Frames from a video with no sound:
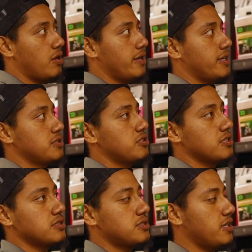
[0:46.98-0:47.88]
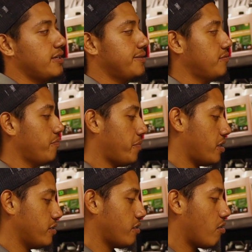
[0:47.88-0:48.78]
I guess you can say,
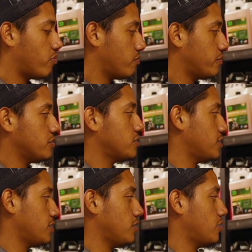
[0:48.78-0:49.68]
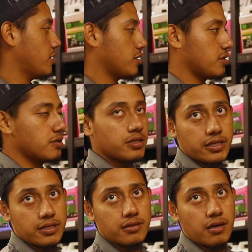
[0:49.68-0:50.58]
better than all-purpose and then
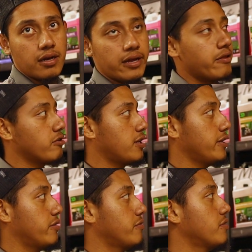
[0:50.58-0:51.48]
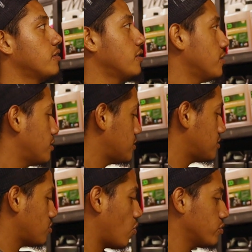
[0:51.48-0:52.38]
a leather cleaner. This
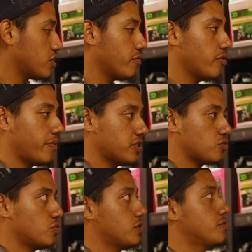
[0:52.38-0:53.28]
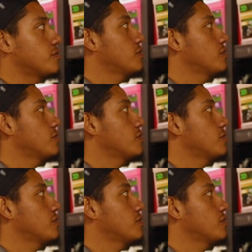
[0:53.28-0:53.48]
is always gonna be the best one.